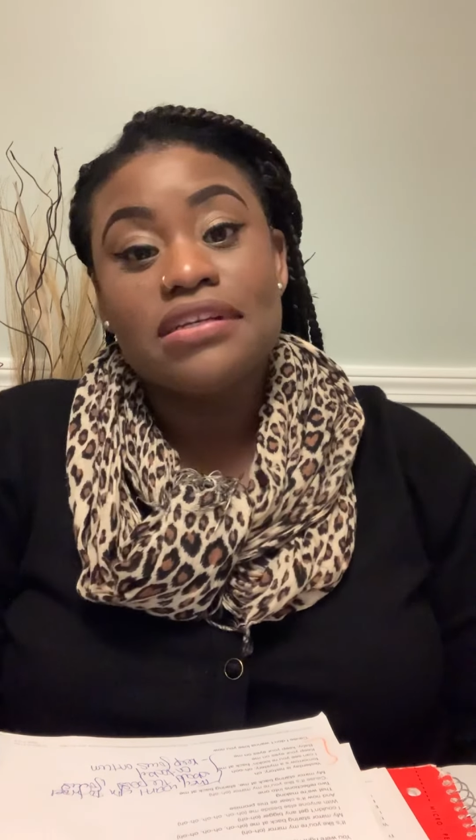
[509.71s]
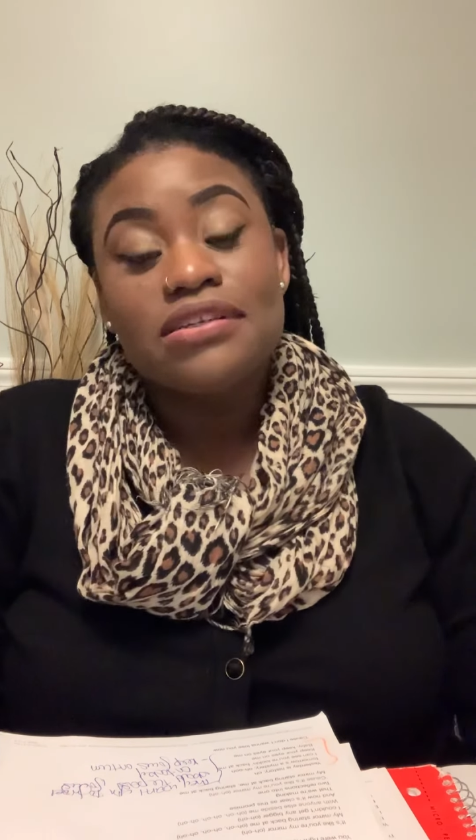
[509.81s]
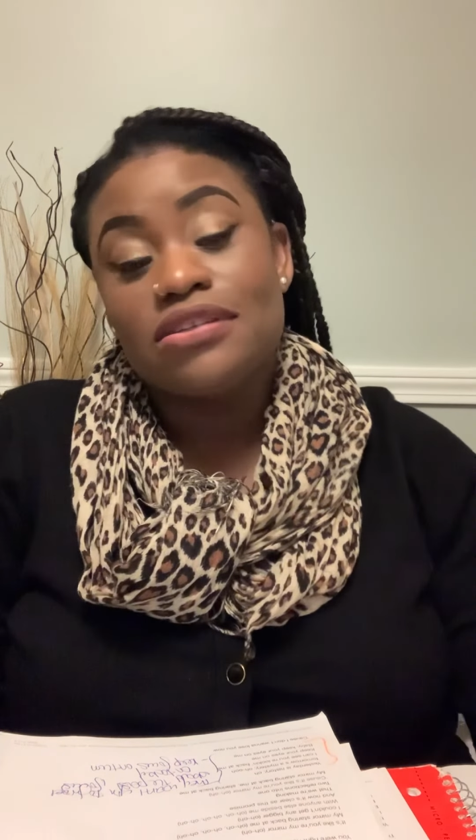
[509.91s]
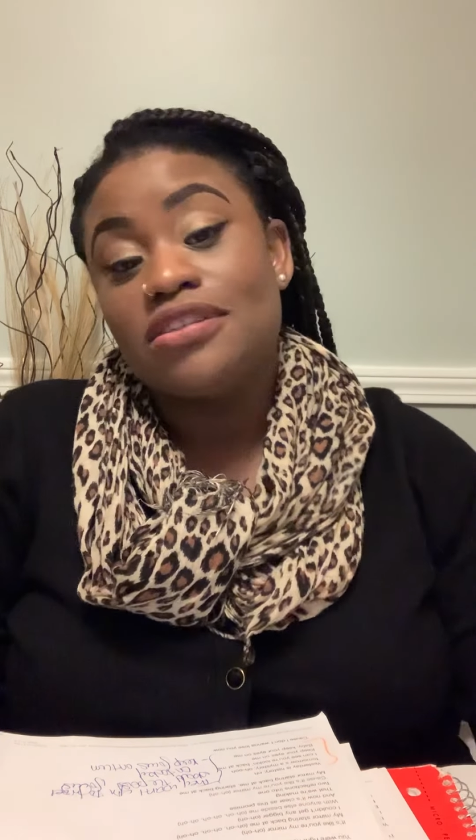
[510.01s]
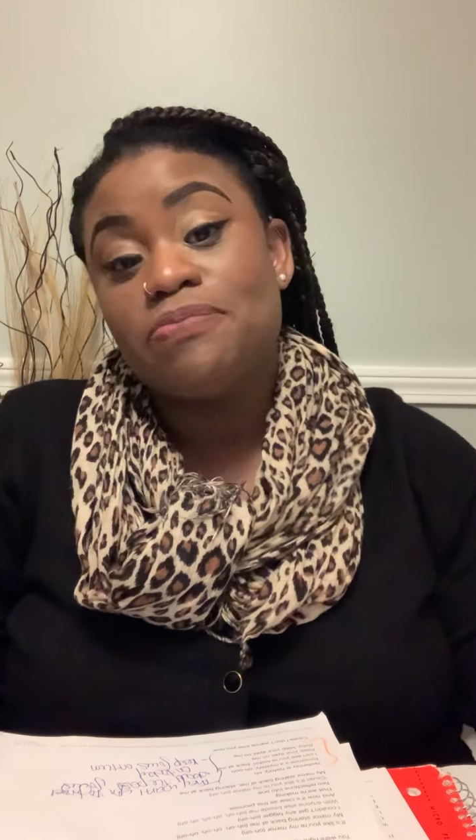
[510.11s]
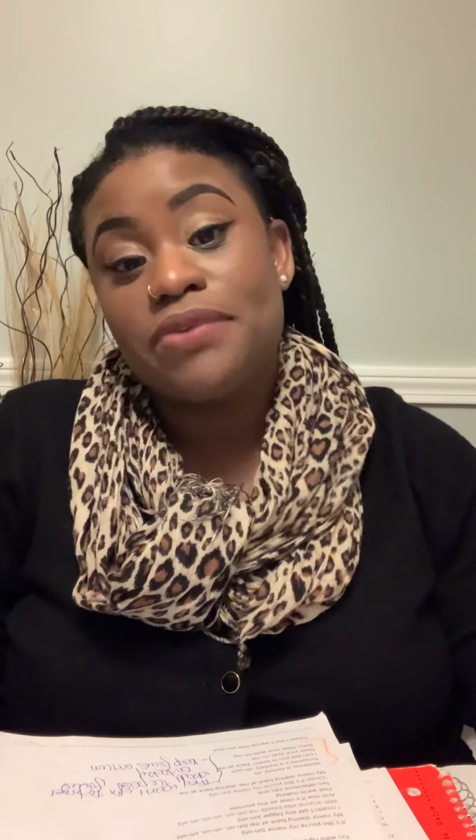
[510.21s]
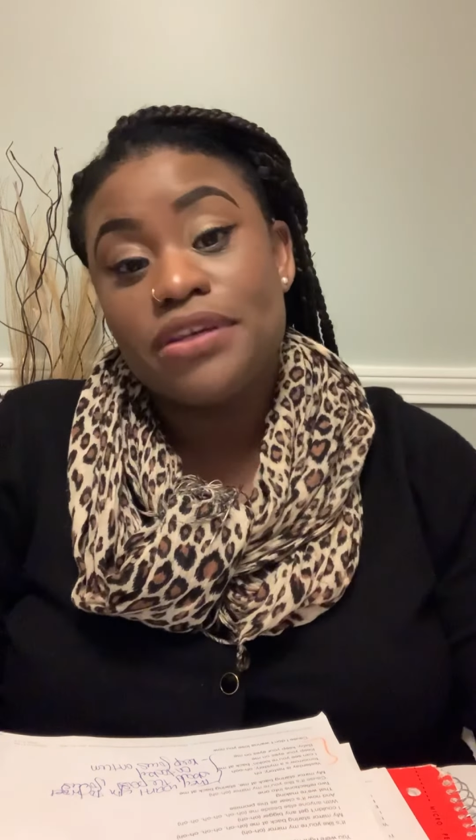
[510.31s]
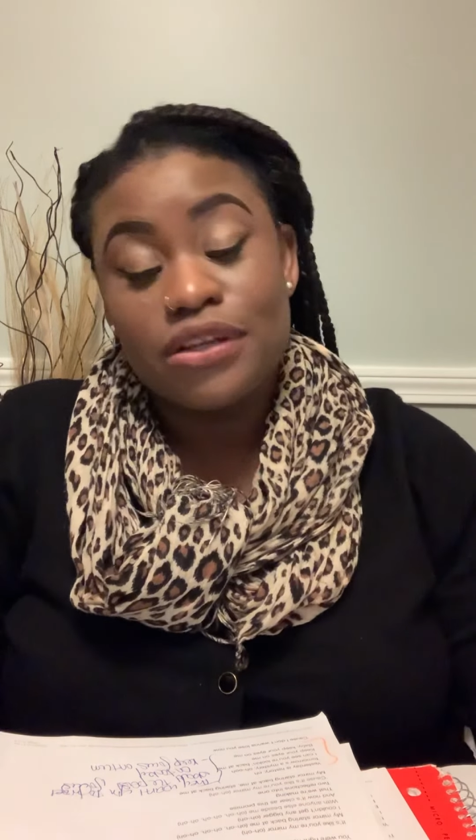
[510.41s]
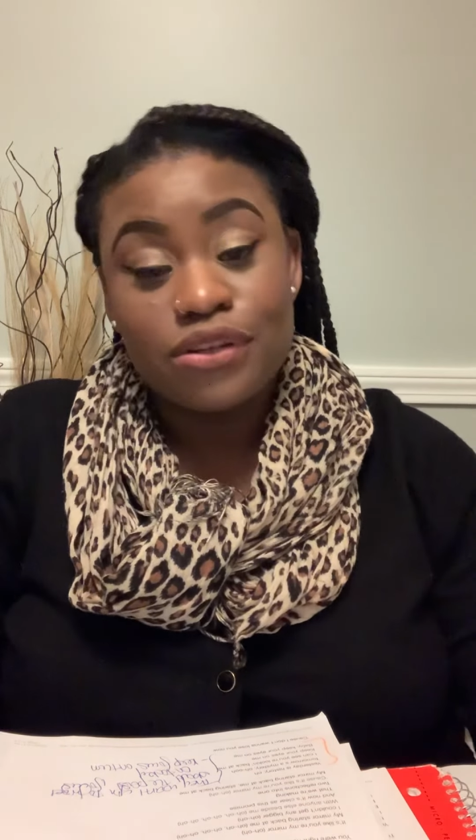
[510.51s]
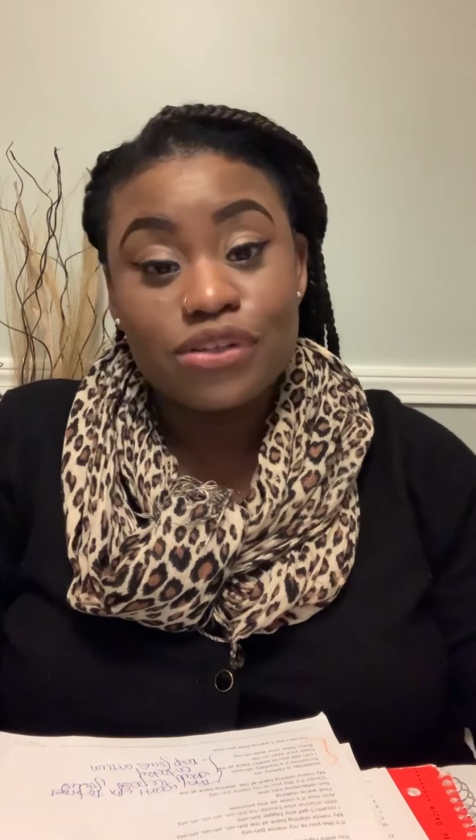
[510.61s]
just
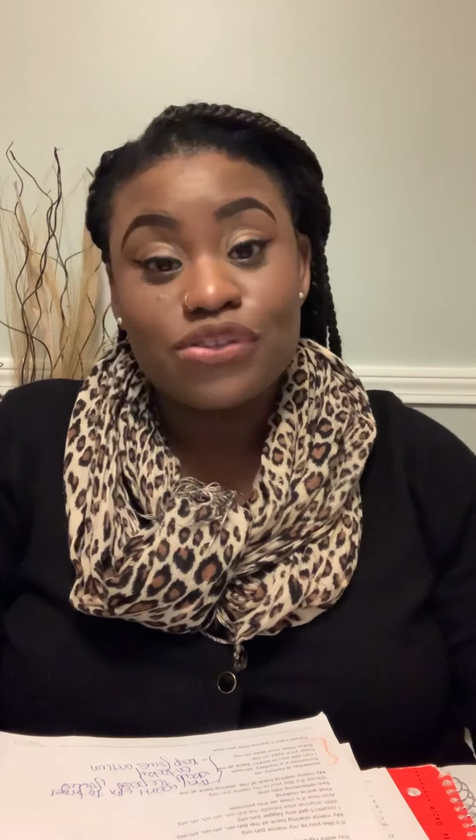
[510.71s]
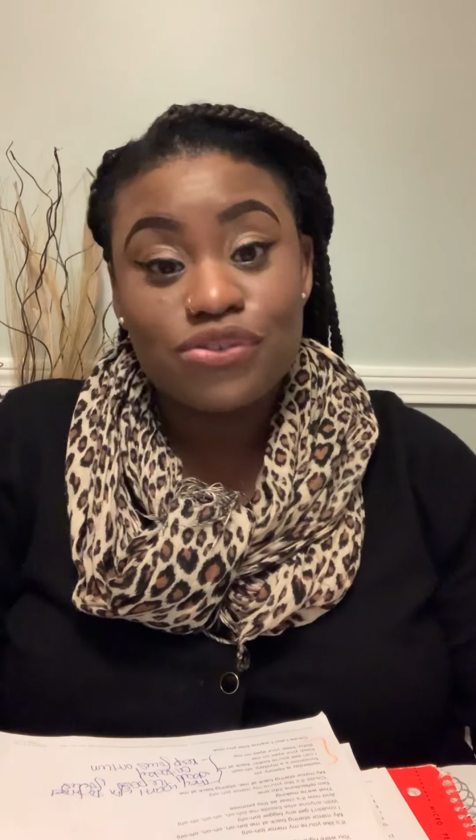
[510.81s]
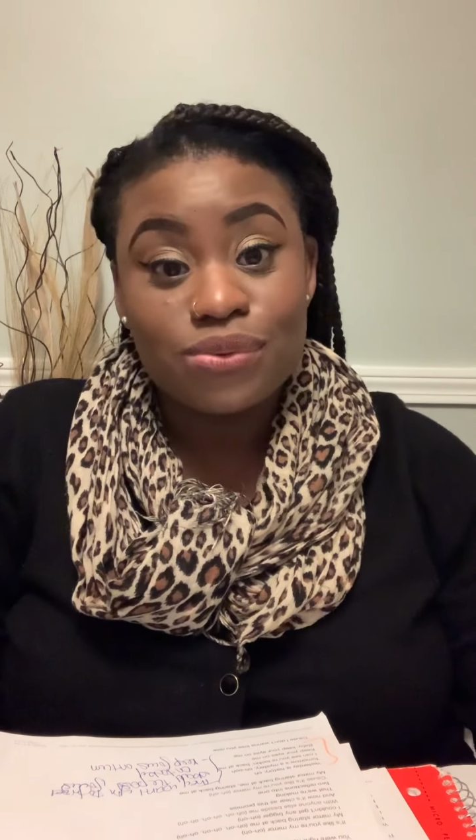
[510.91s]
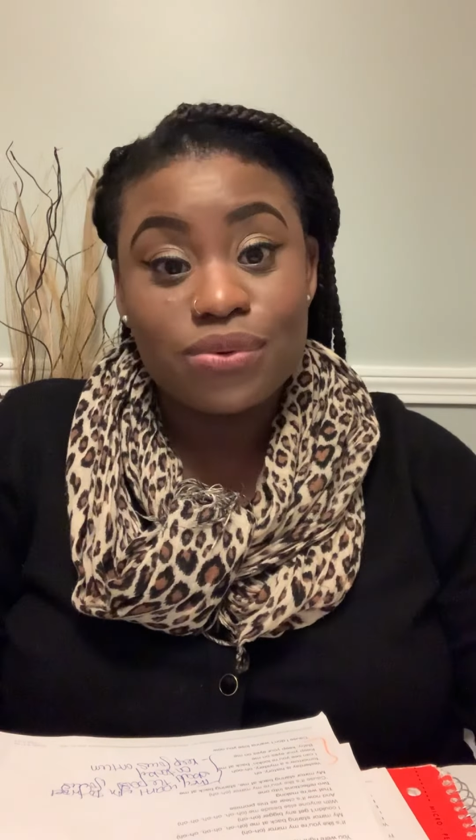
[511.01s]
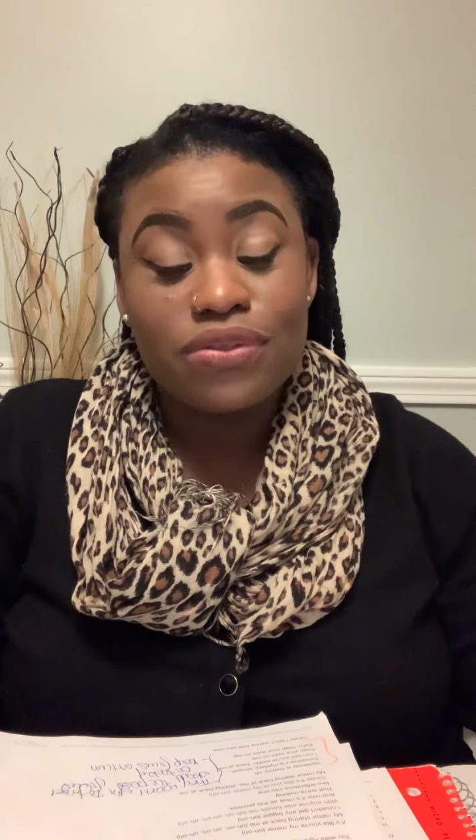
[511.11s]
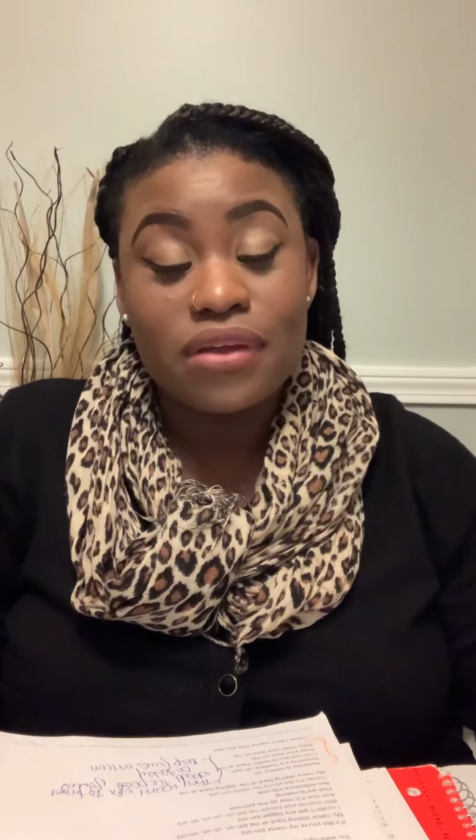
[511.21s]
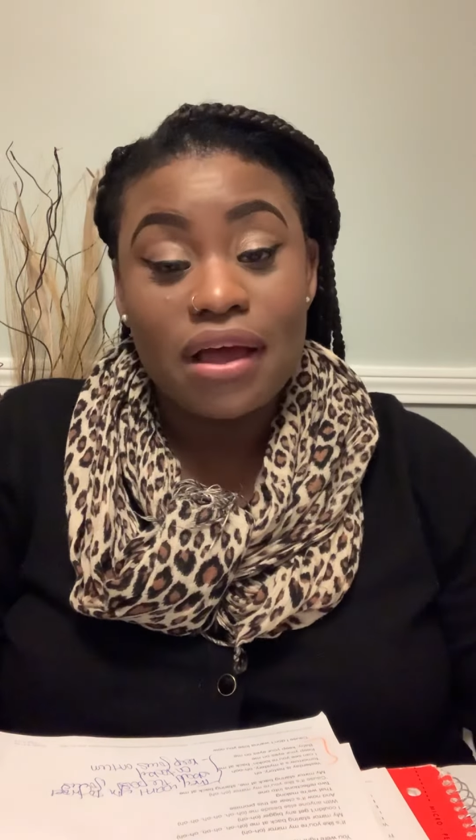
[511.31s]
speaking your truth